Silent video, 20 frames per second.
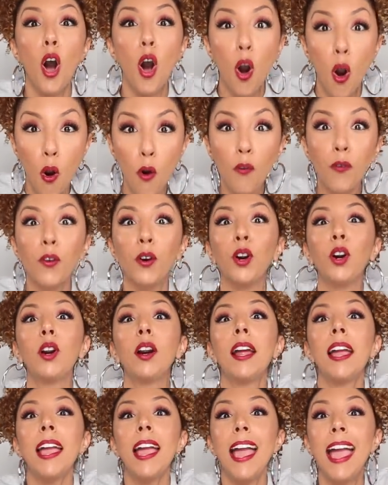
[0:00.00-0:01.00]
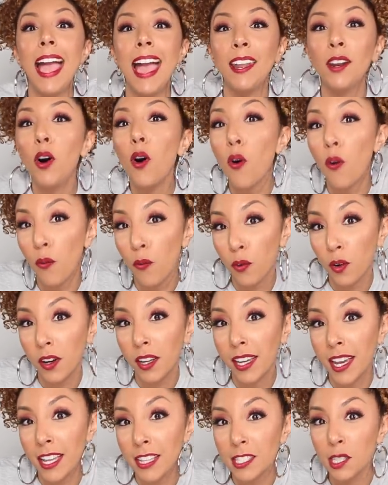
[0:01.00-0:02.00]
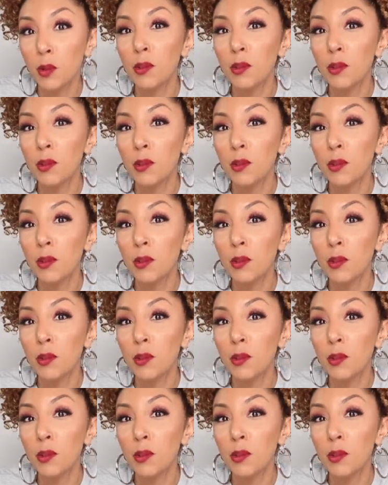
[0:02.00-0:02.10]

over and over again.